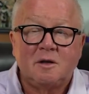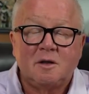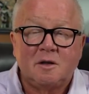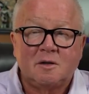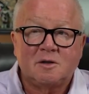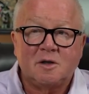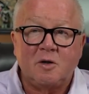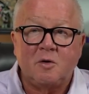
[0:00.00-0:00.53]

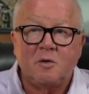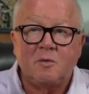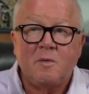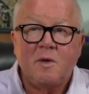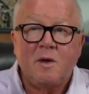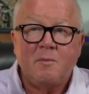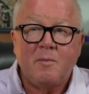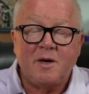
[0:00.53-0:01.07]
So,
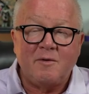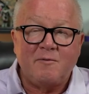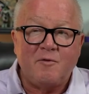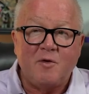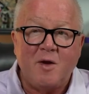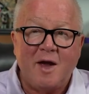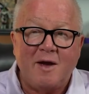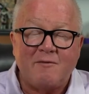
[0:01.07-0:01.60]
but if
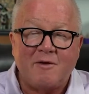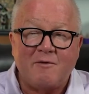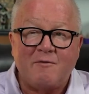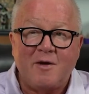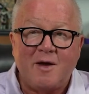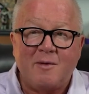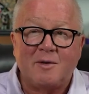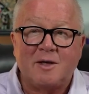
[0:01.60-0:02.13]
you have a
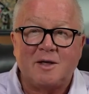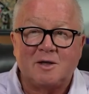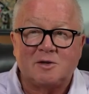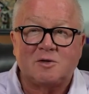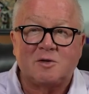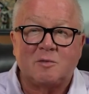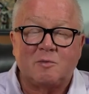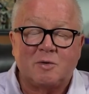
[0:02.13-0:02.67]
family
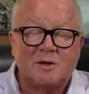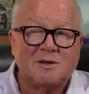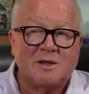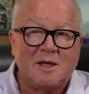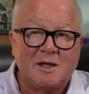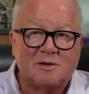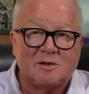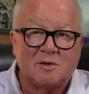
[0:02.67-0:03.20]
history of breast
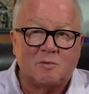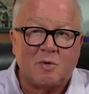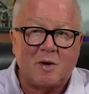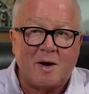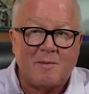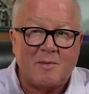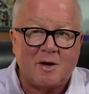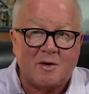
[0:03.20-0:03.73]
cancer,
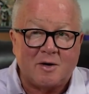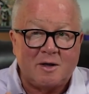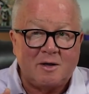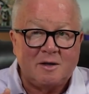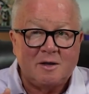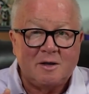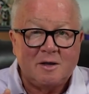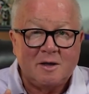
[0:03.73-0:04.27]
primary,
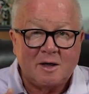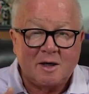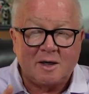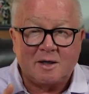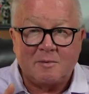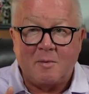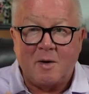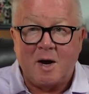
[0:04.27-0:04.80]
like a
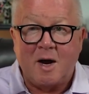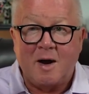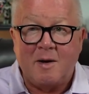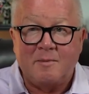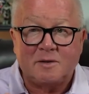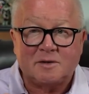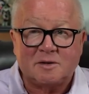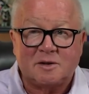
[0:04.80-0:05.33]

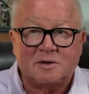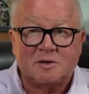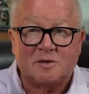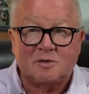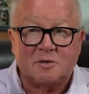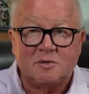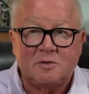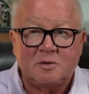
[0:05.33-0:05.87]
mom,
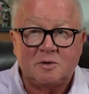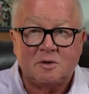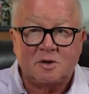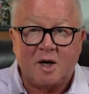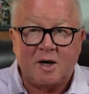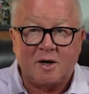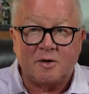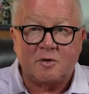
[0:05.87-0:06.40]
sister,
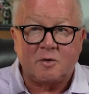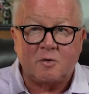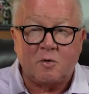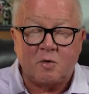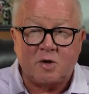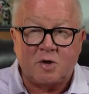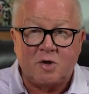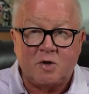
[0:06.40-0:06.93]
daughter, or
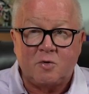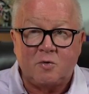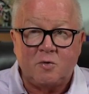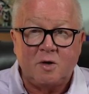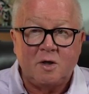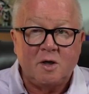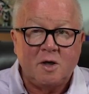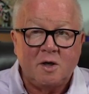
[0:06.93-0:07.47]
you,
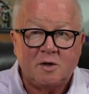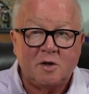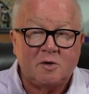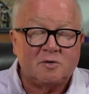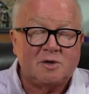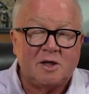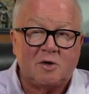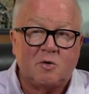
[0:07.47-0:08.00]
don't
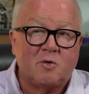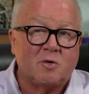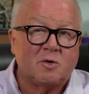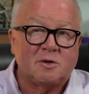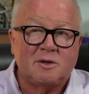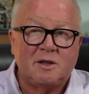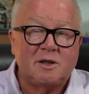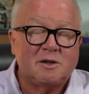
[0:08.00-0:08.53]
take oral
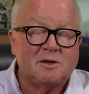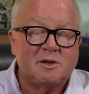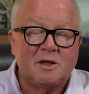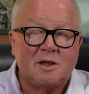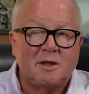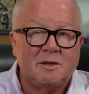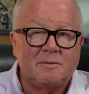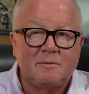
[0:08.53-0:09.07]

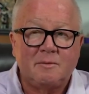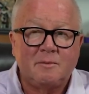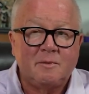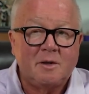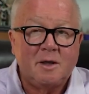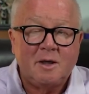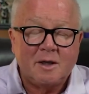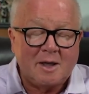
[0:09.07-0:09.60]
DHEA.
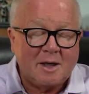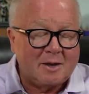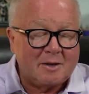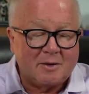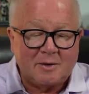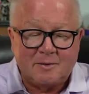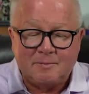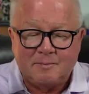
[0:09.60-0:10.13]
Can't do it.